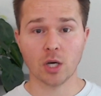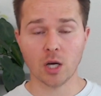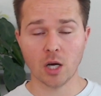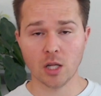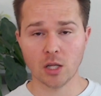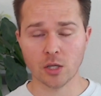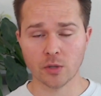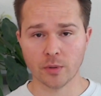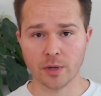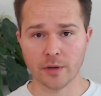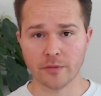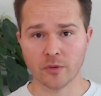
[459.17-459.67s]

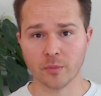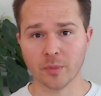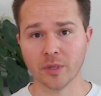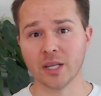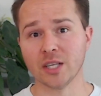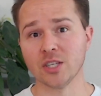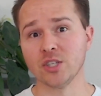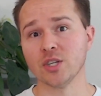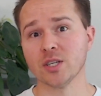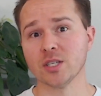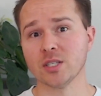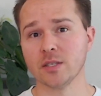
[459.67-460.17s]
tolerate from a
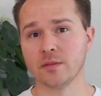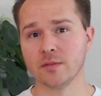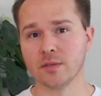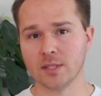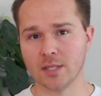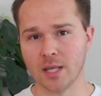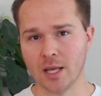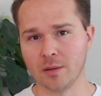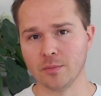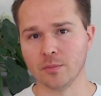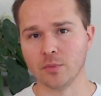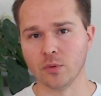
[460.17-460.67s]
digestive
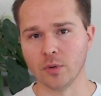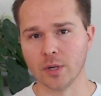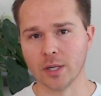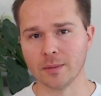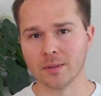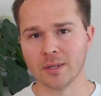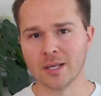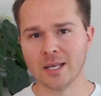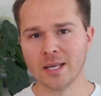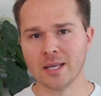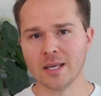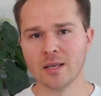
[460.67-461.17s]
standpoint.
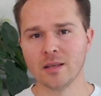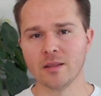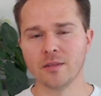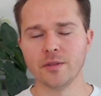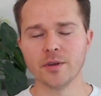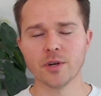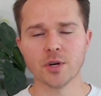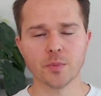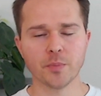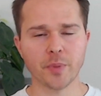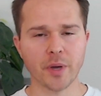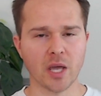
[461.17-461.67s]

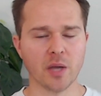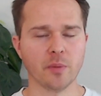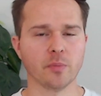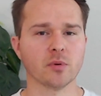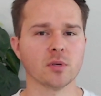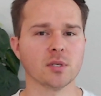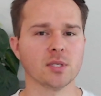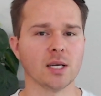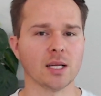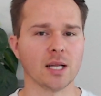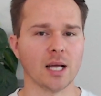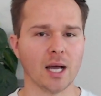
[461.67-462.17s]
There are
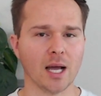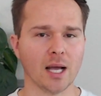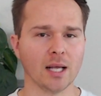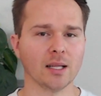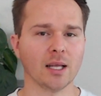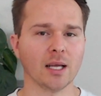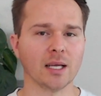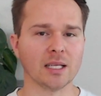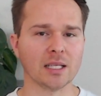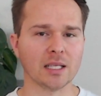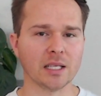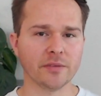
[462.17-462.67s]
papers that
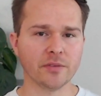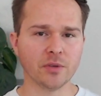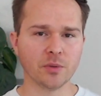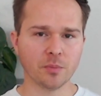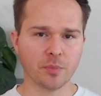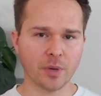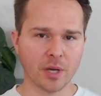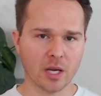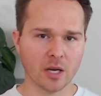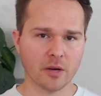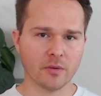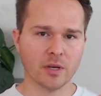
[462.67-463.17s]
highlight even
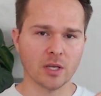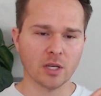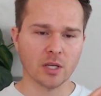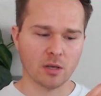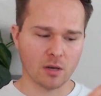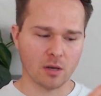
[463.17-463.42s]
pairing